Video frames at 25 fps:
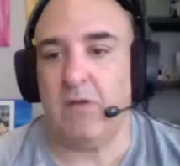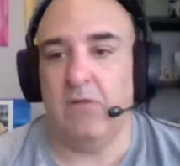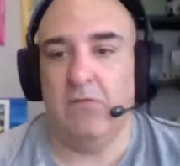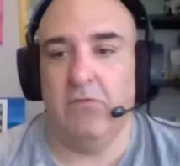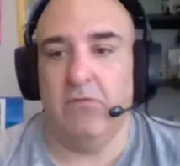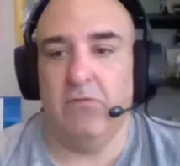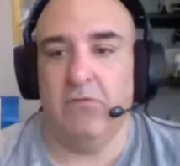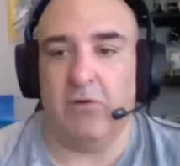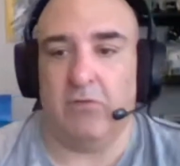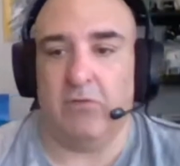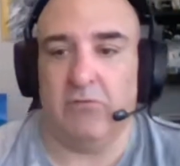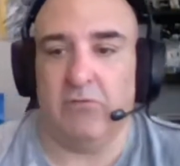
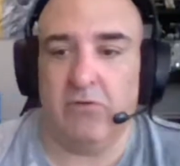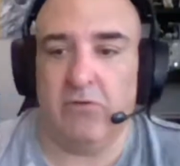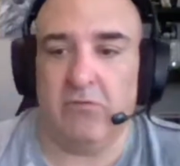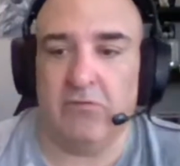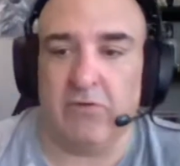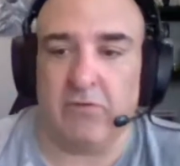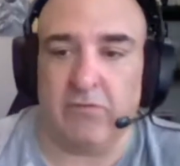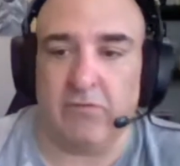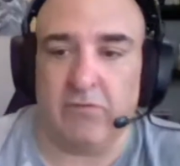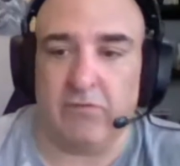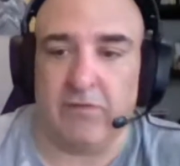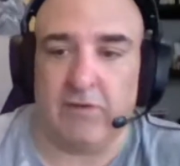So do
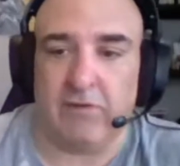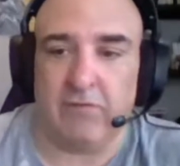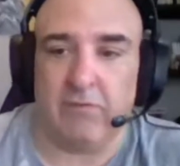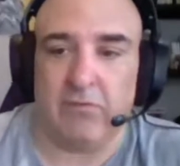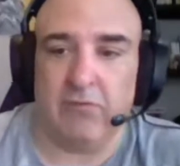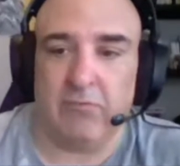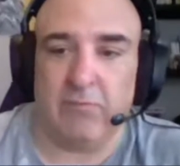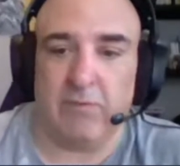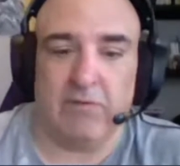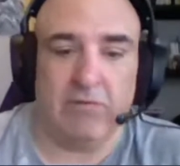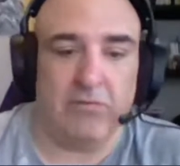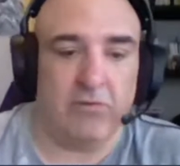yourselves a
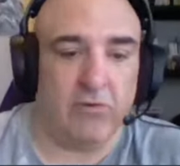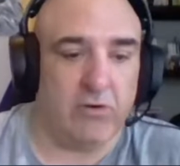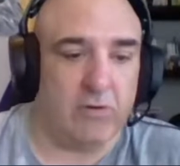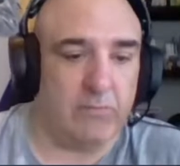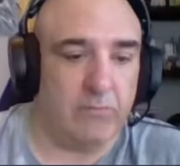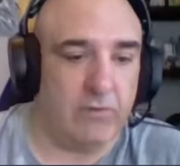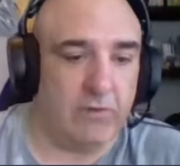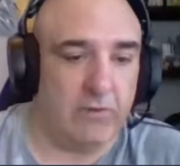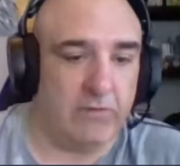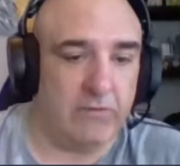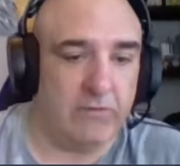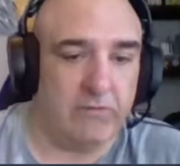favor. Spend
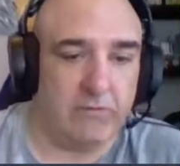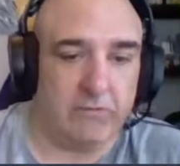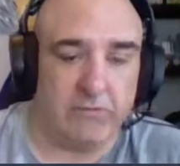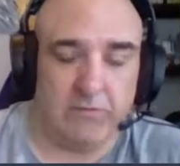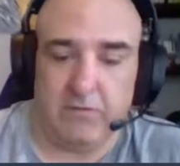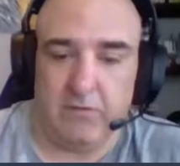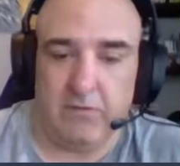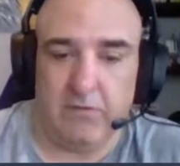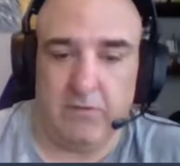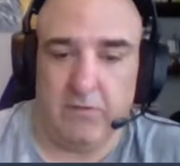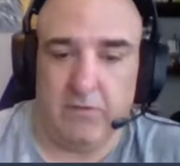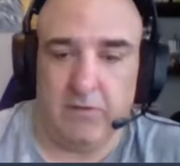$30.
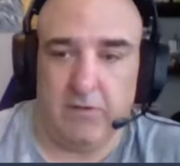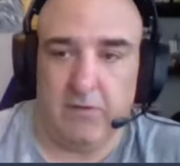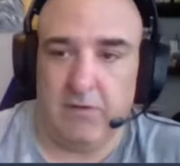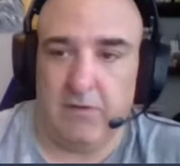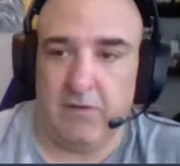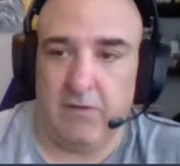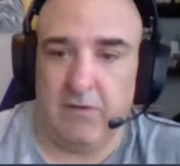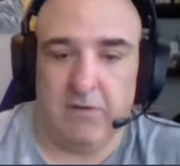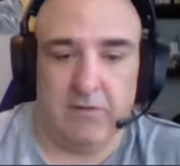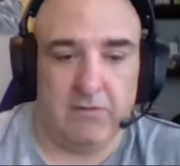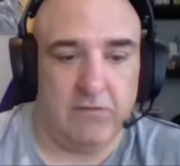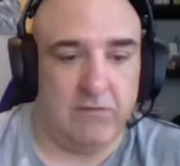
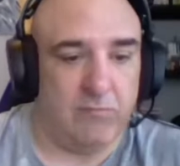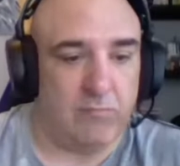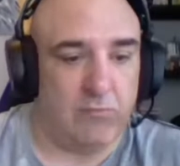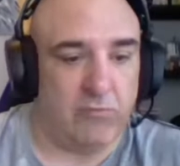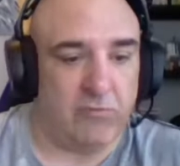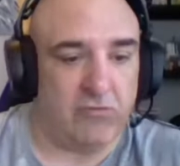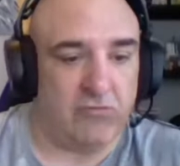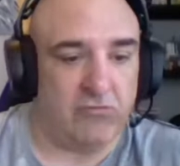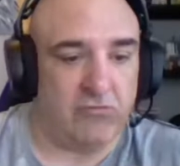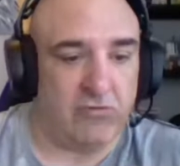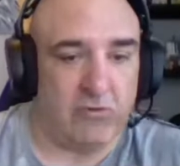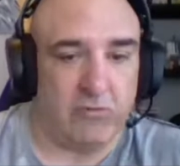
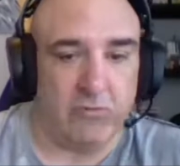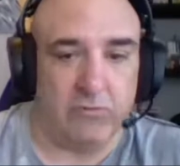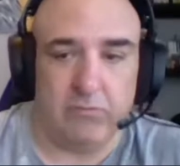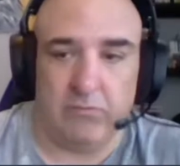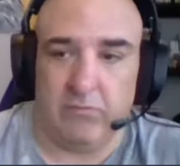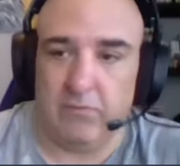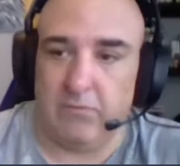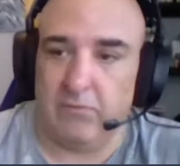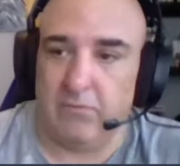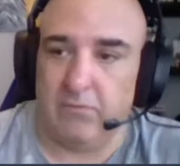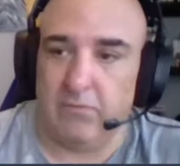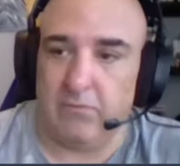Support the show.
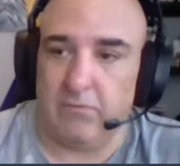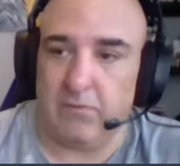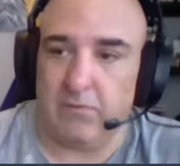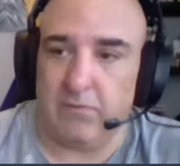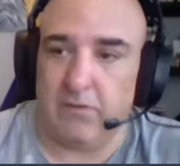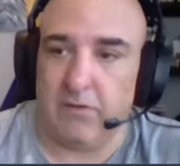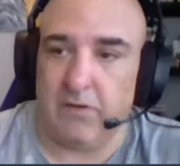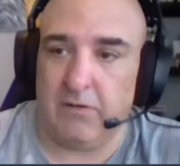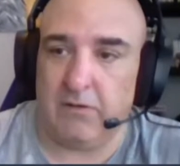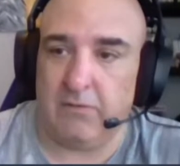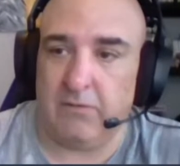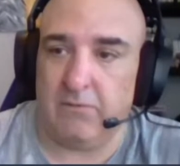
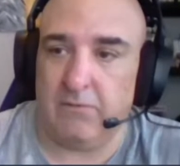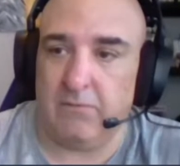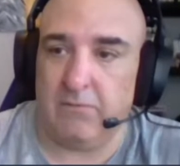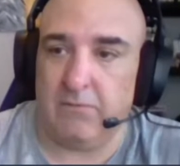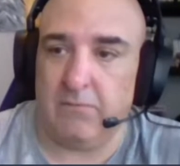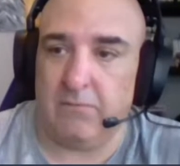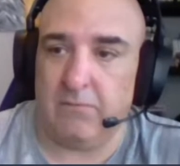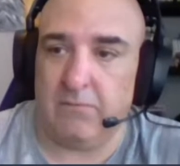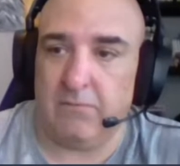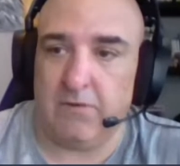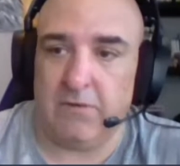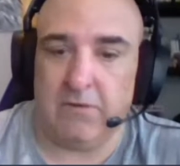All right?
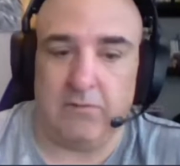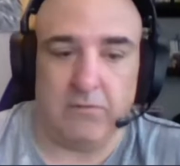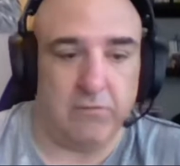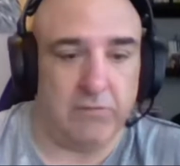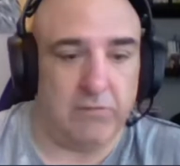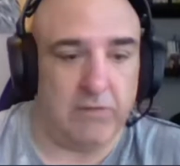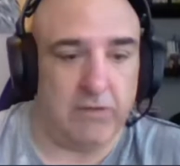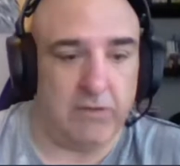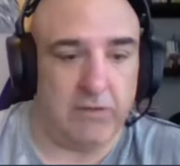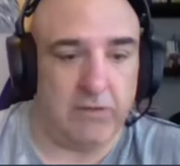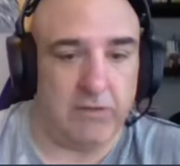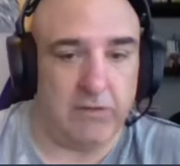What are you
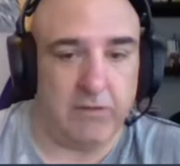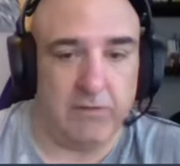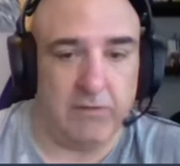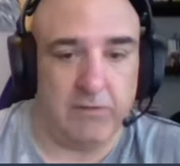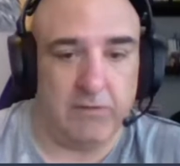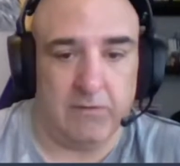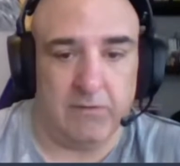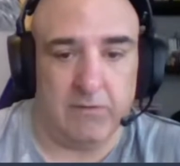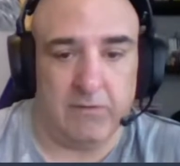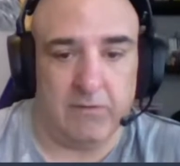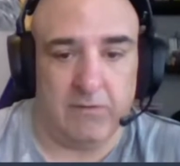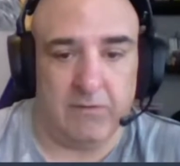doing in here?
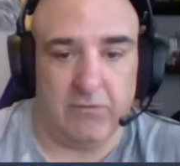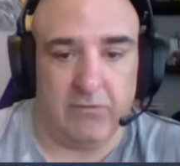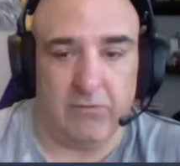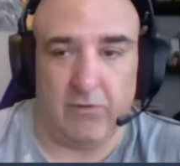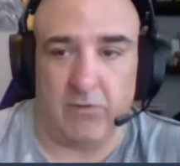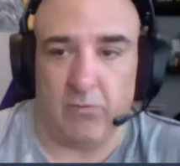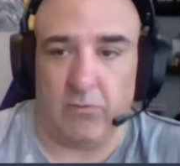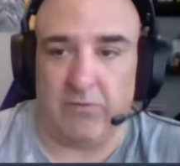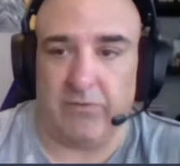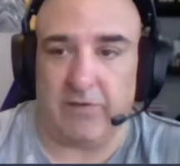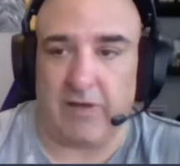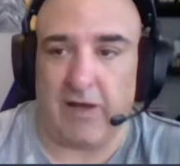
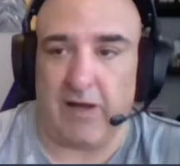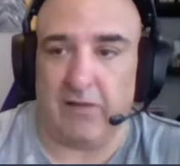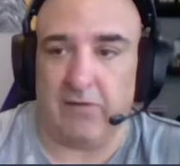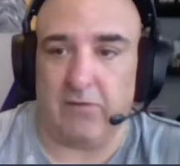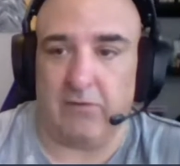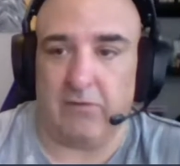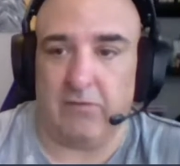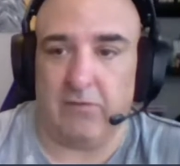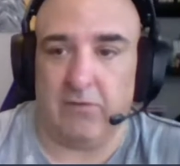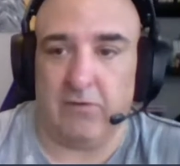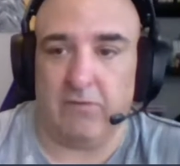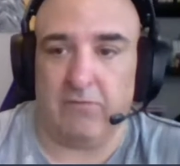$31. You